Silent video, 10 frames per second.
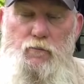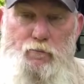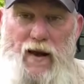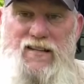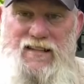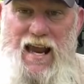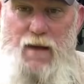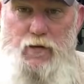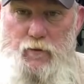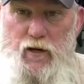base
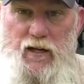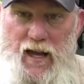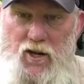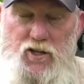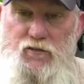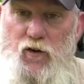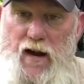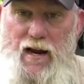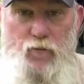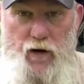camp communications for
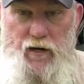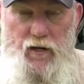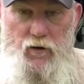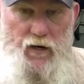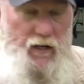ham radio. And